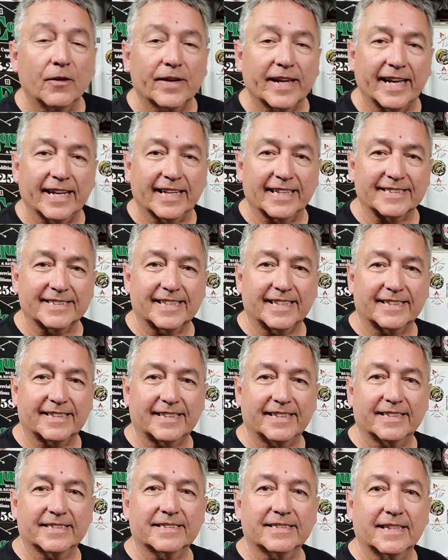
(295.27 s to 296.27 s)
Okay, let's
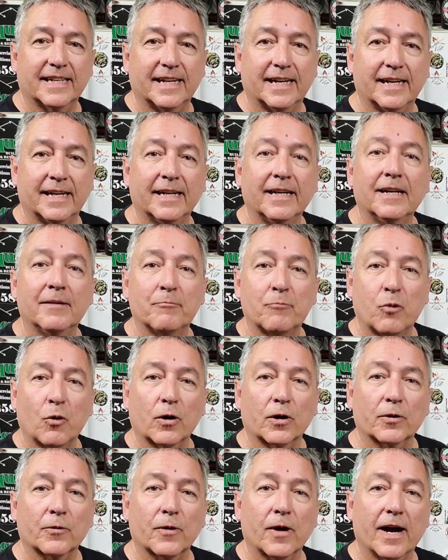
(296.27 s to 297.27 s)
get this uh,
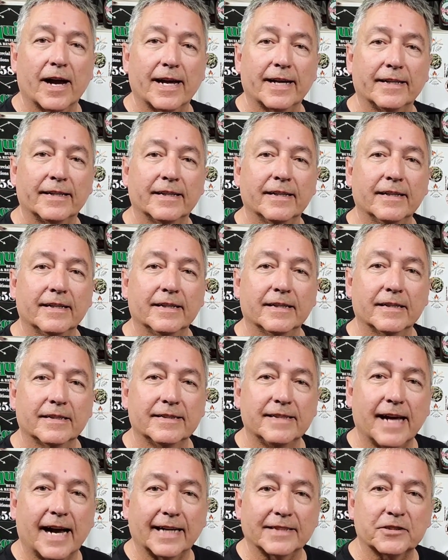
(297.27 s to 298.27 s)
pork rind
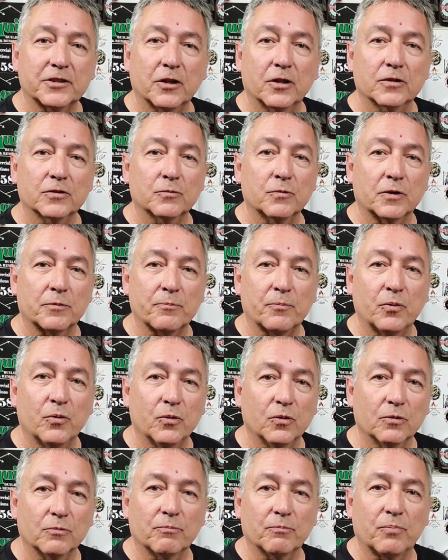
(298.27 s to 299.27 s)
nachos with
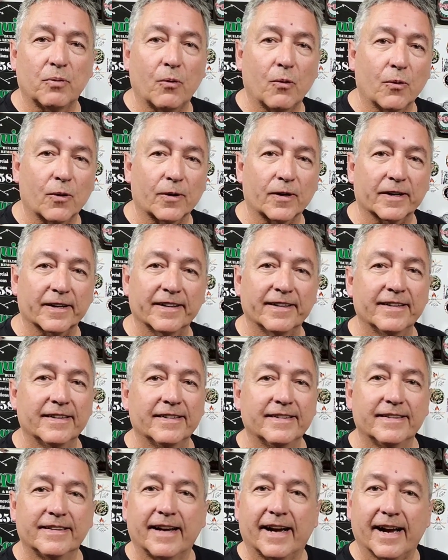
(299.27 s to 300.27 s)
pulled pork,
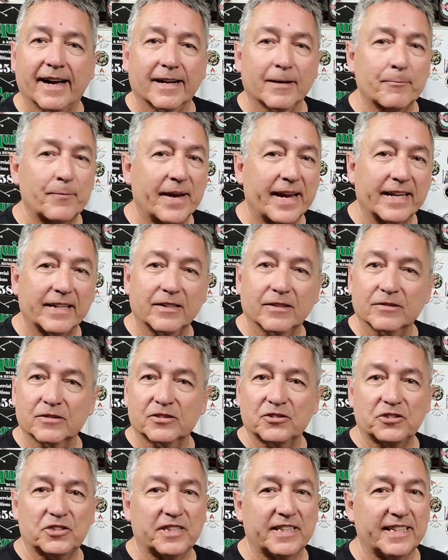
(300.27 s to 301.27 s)

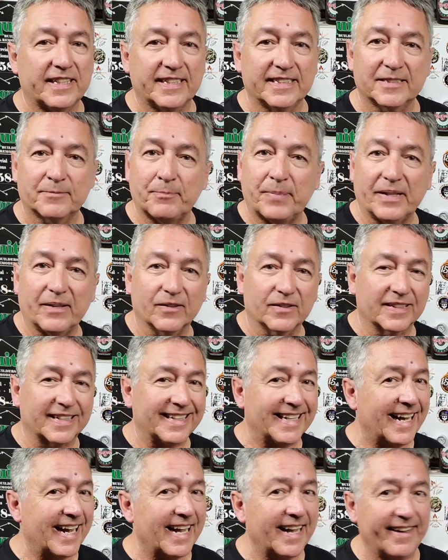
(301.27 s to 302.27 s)
jalapenos, cheese, pico de
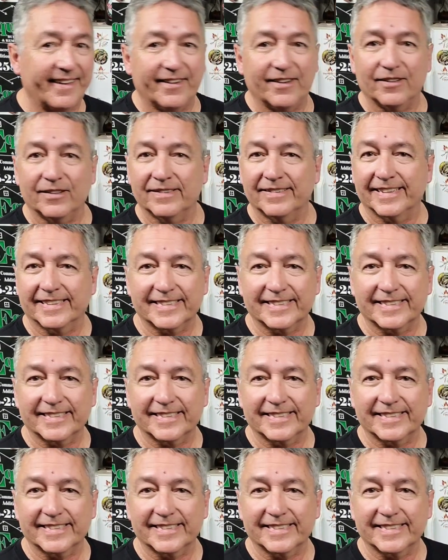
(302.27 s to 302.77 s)
gallo.